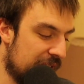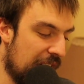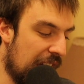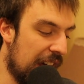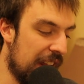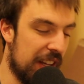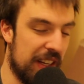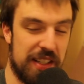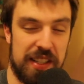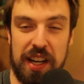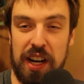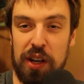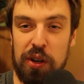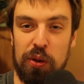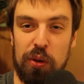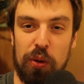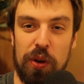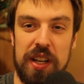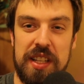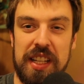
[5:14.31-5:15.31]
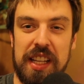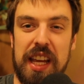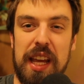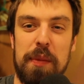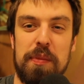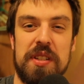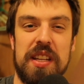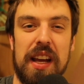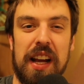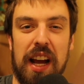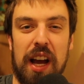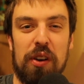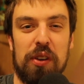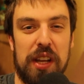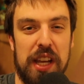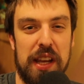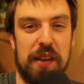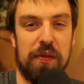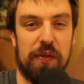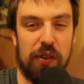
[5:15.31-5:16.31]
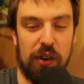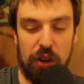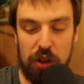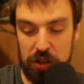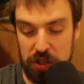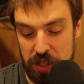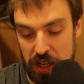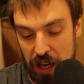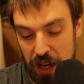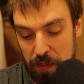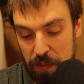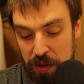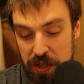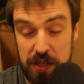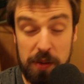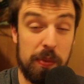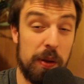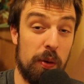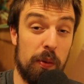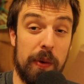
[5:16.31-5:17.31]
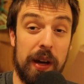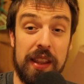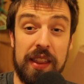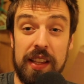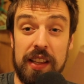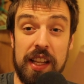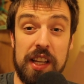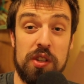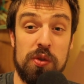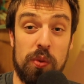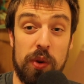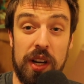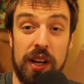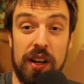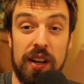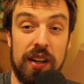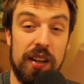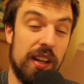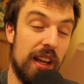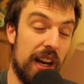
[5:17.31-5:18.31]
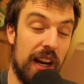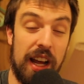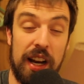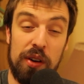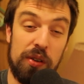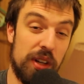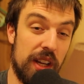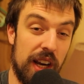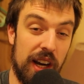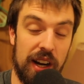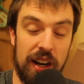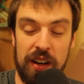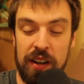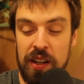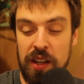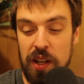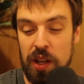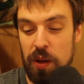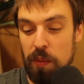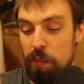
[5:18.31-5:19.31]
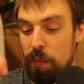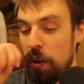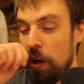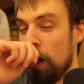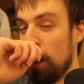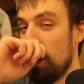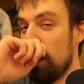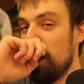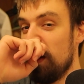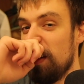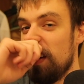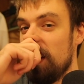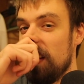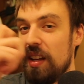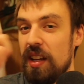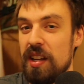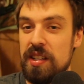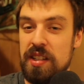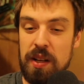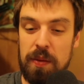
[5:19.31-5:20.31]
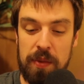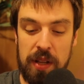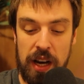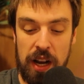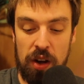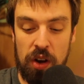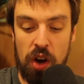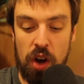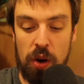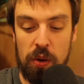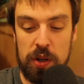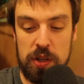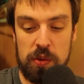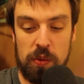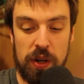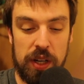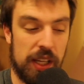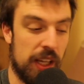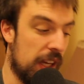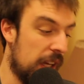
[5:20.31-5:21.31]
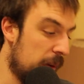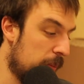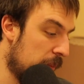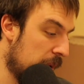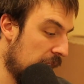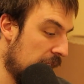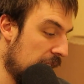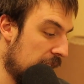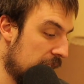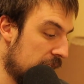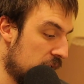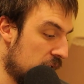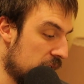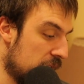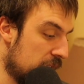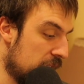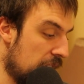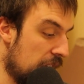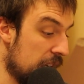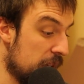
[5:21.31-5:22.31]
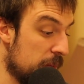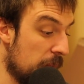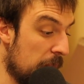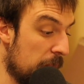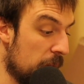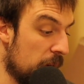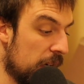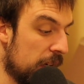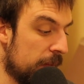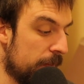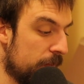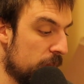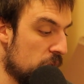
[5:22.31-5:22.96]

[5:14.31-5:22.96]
I think it's kind of cool. It's a keepsake I'll keep for a long time. And some people might think that's weird, and I don't care, but it's something that I'll always want to keep and just as memory.